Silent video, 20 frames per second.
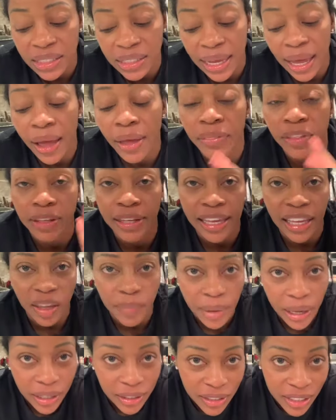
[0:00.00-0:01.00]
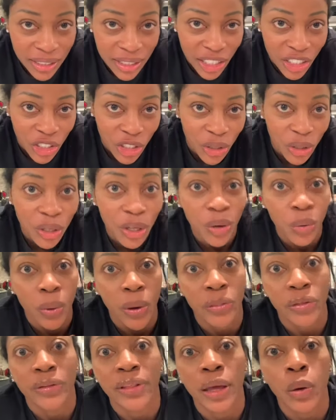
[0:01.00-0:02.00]
that, and then they can make the decision
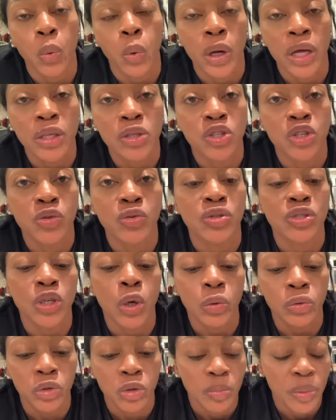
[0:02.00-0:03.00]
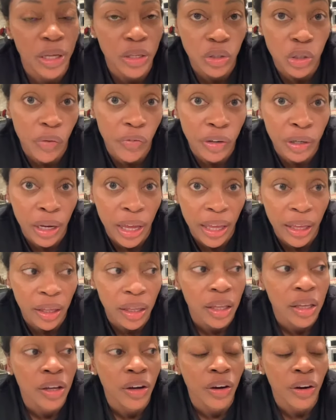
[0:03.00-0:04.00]
whether they want to soak their beans overnight
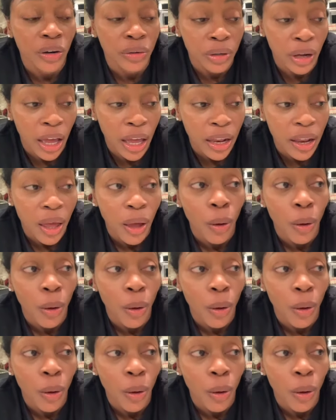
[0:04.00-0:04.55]
or not.